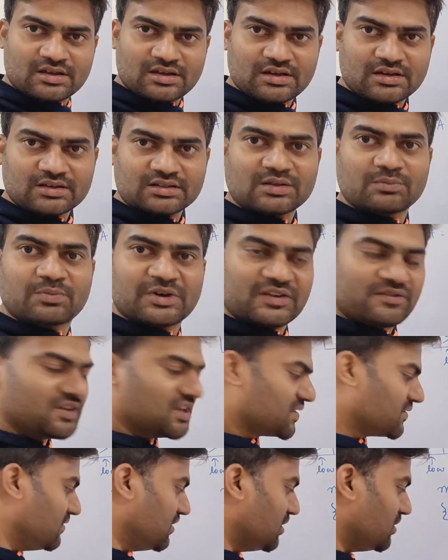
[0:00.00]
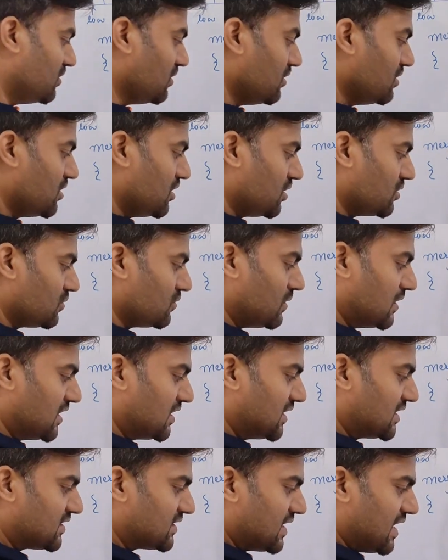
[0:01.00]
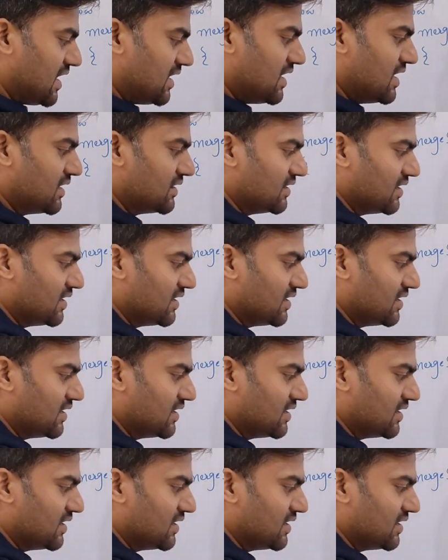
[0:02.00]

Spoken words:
the previous video to understand